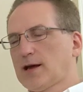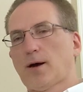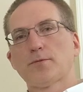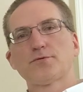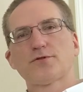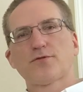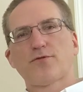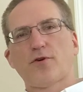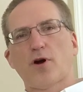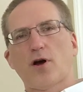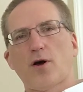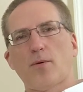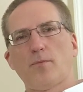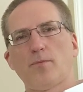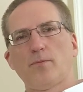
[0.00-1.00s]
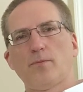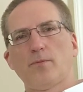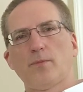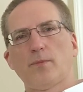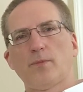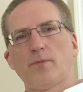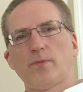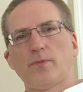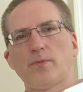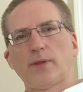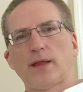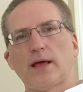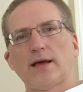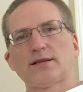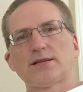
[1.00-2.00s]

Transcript: comes from a